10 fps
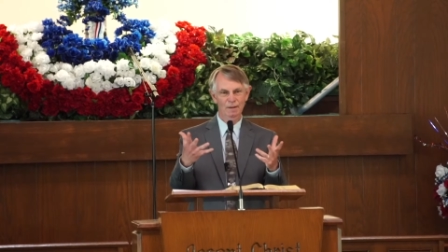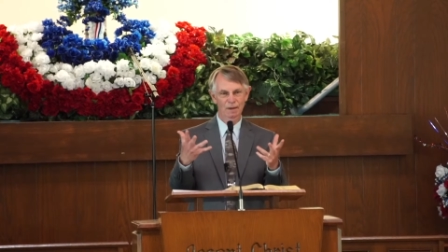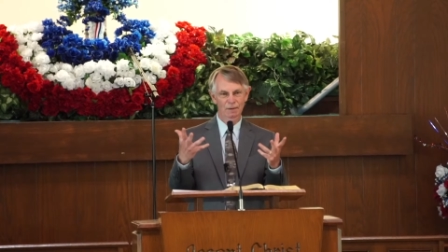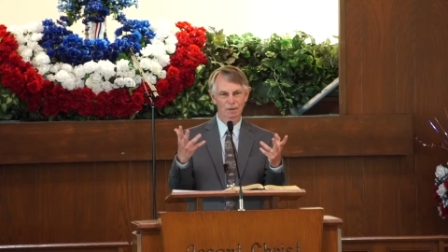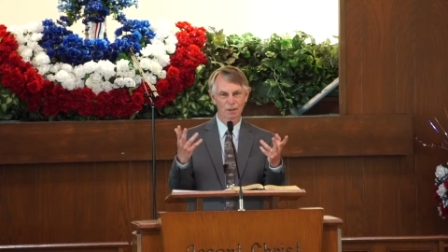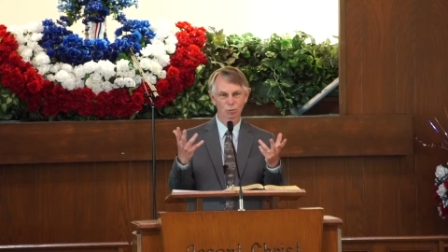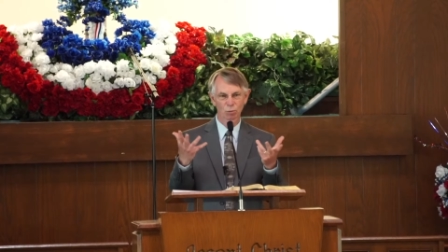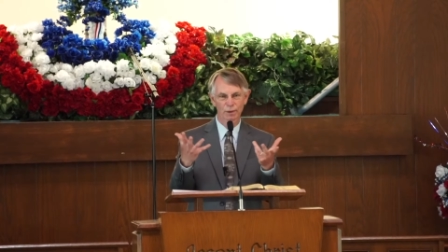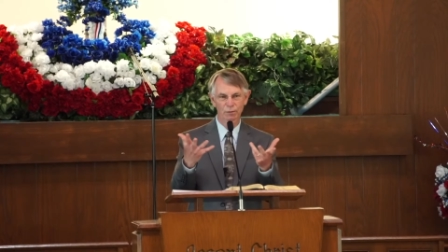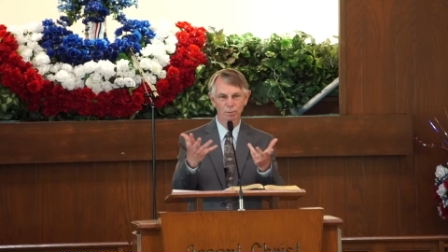this,
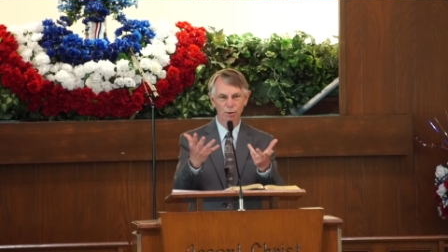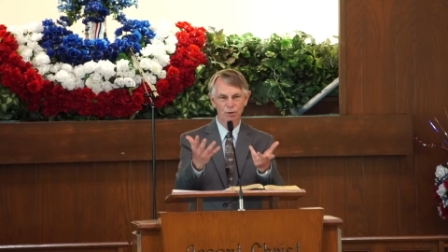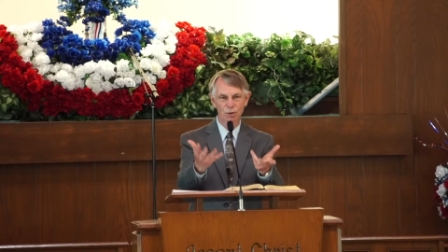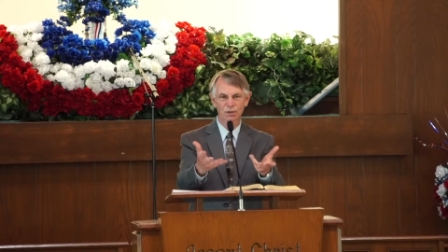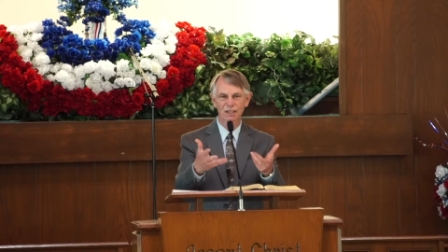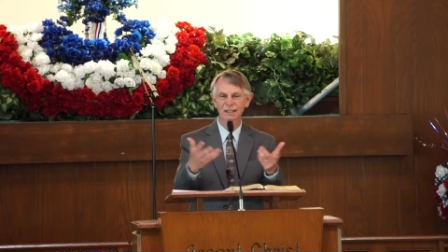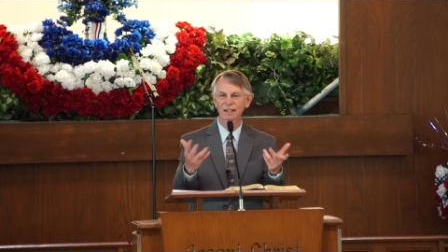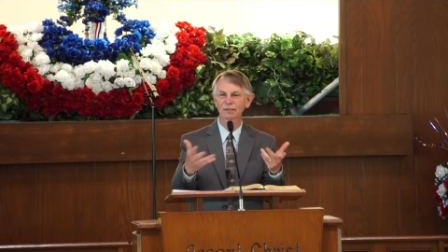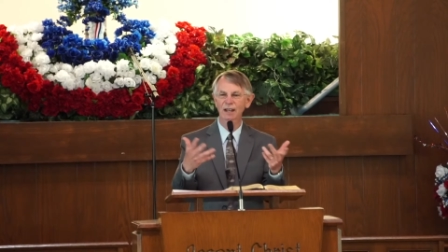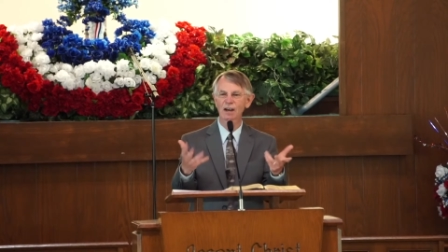this producing
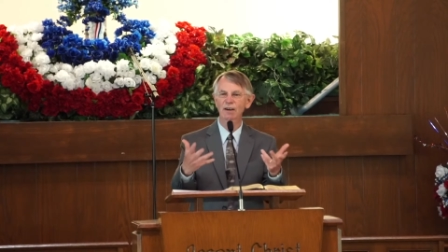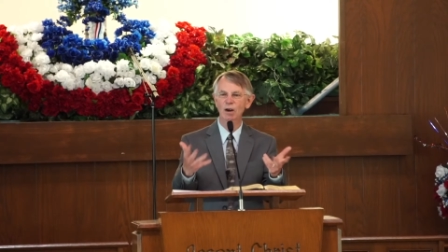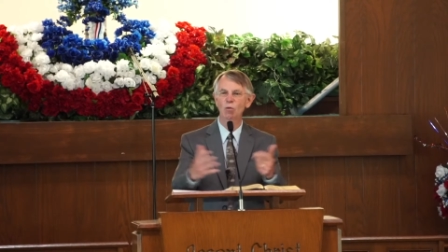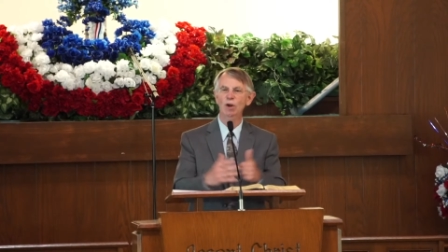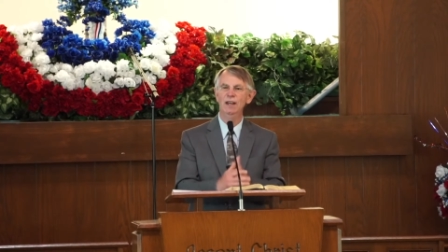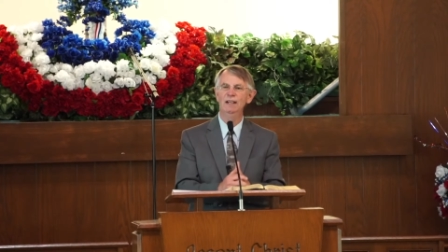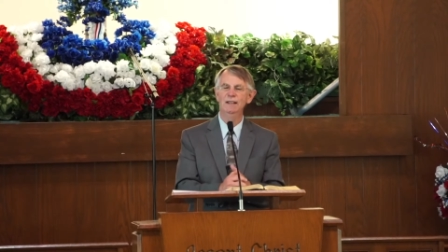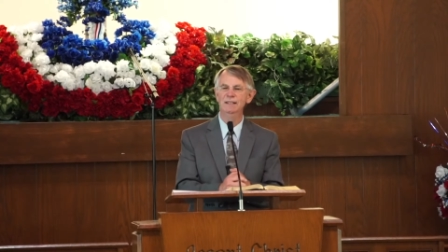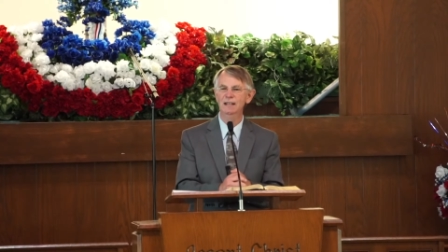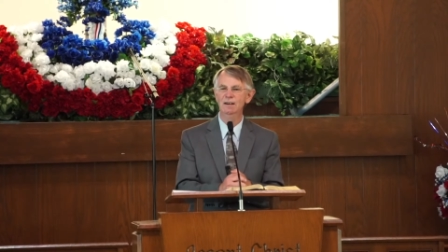this area, working in
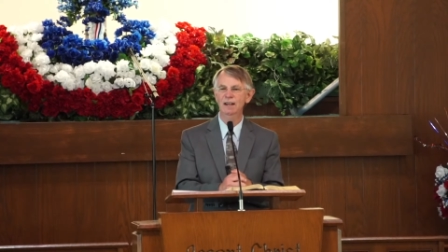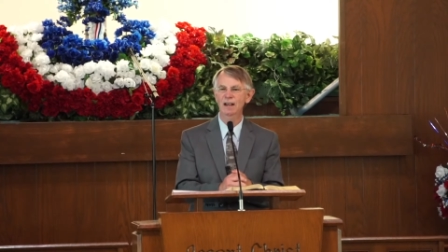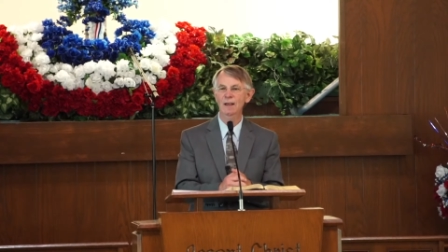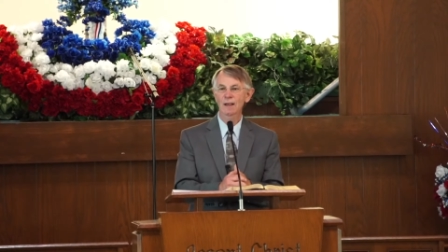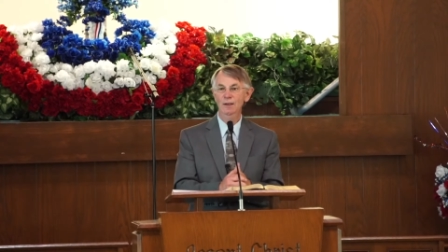this area,